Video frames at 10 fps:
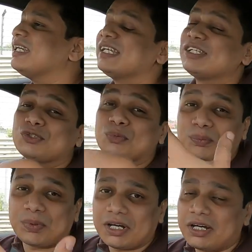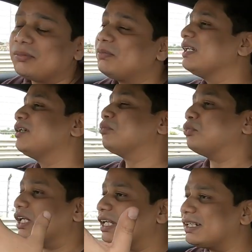superb,
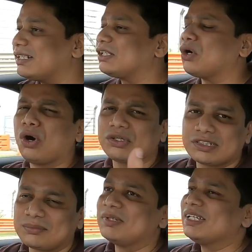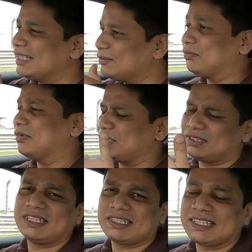brilliant, awesome, because
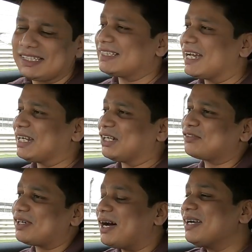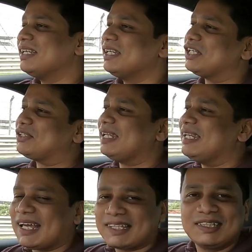this is that kind of car. It really
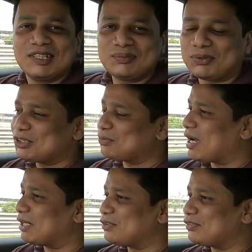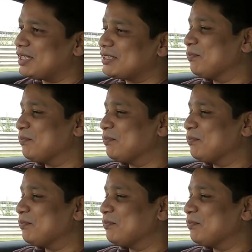does put a smile on your face.